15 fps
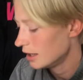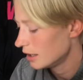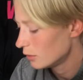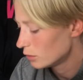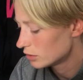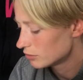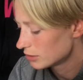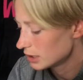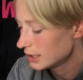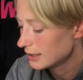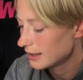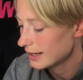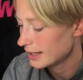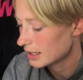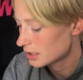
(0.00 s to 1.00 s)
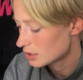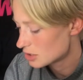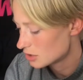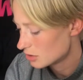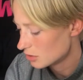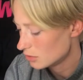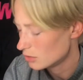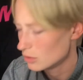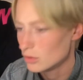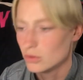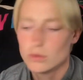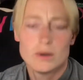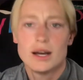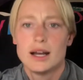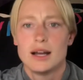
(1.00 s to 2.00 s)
would really like to